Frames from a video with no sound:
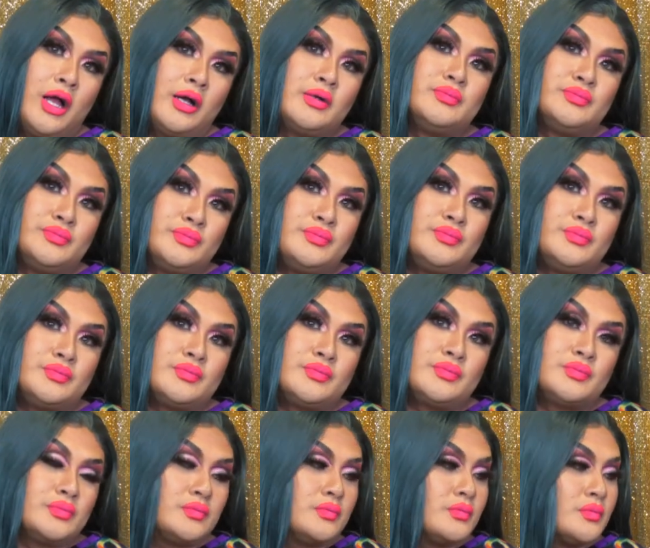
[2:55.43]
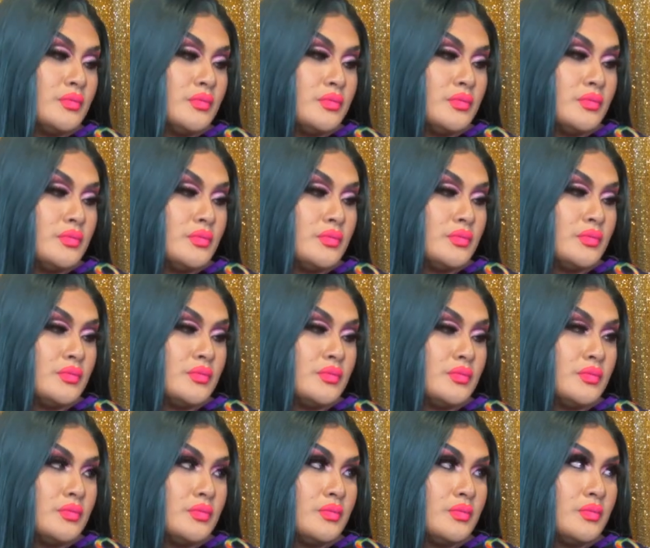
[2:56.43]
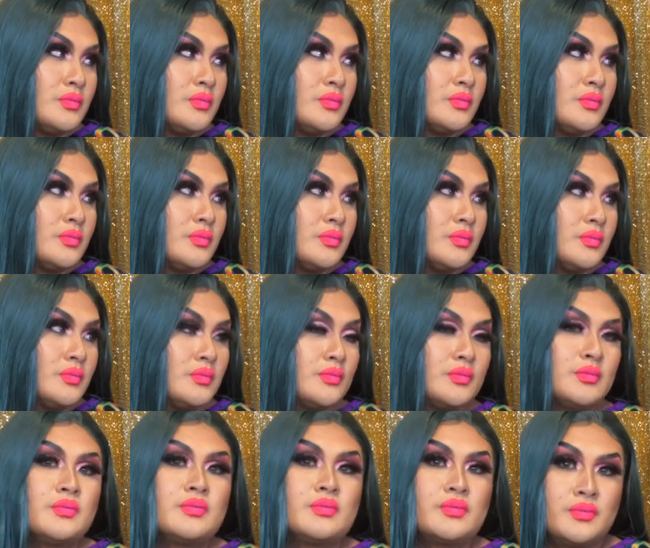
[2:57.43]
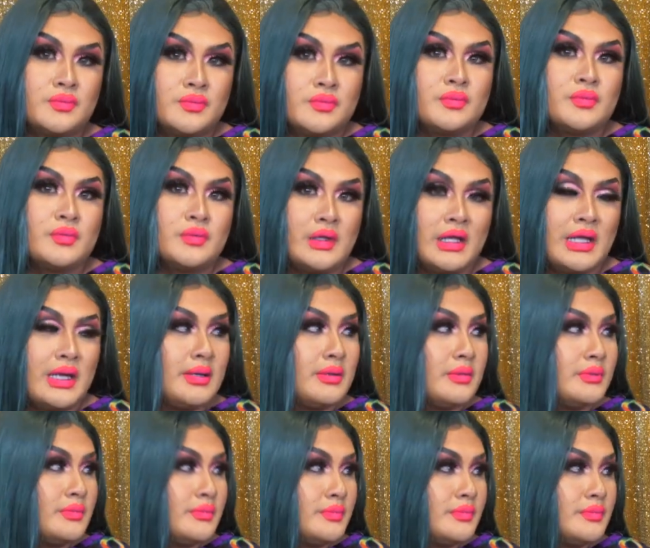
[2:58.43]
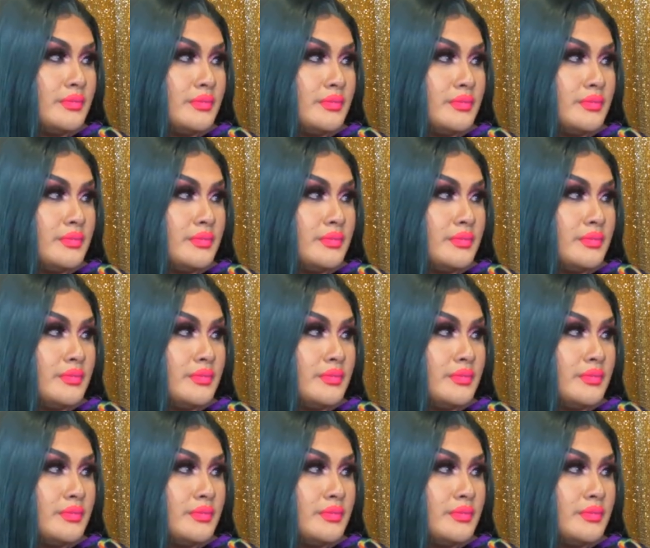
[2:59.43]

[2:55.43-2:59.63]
(not speaking)